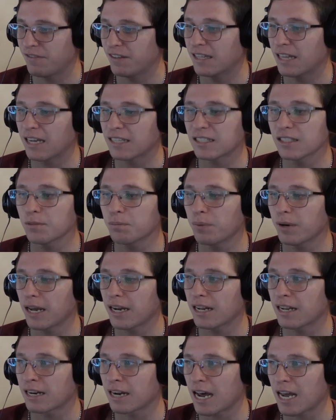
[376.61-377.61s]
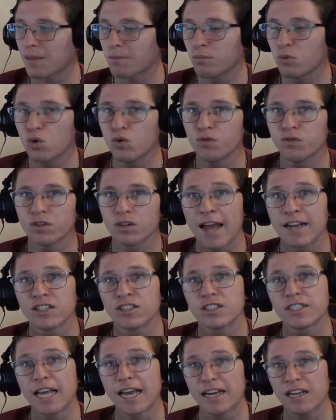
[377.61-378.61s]
If he doesn't play the right move
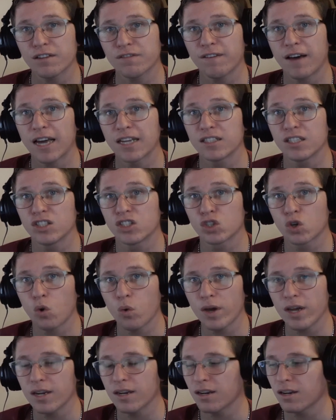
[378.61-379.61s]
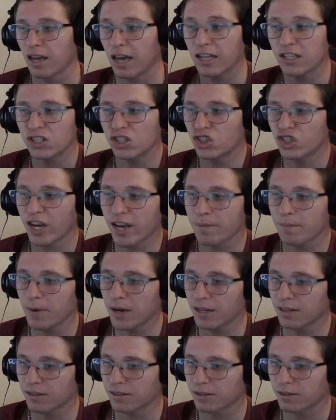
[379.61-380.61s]
and sacrifice his queen, it's
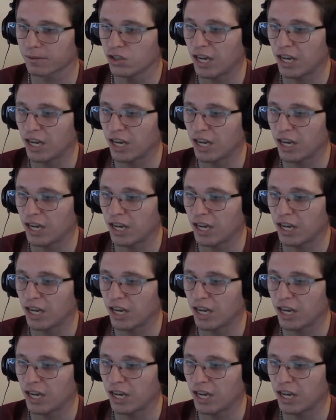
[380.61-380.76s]
checkmate.